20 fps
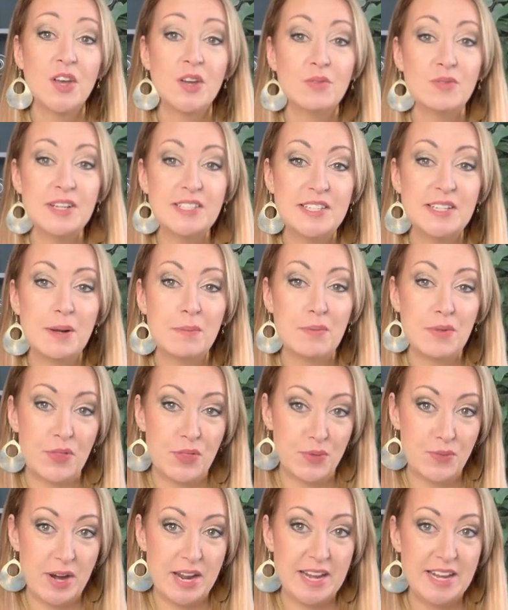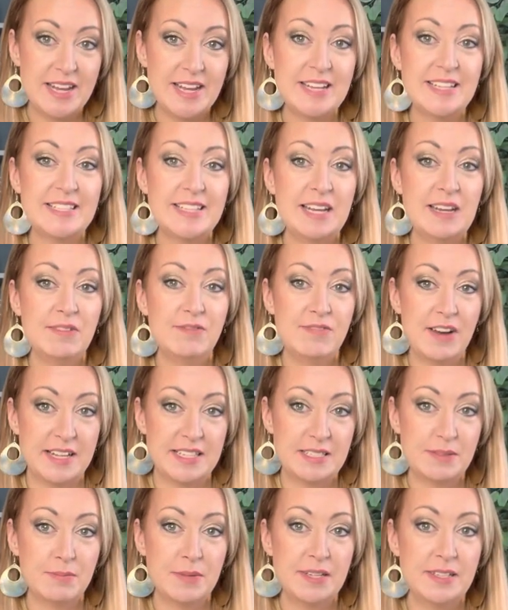Reason number three is
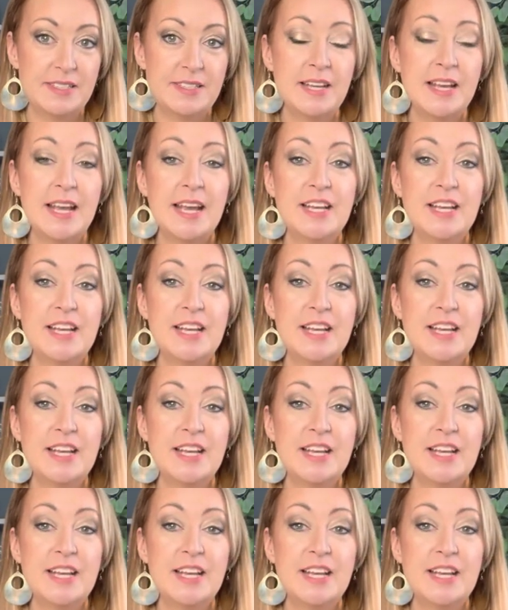investment.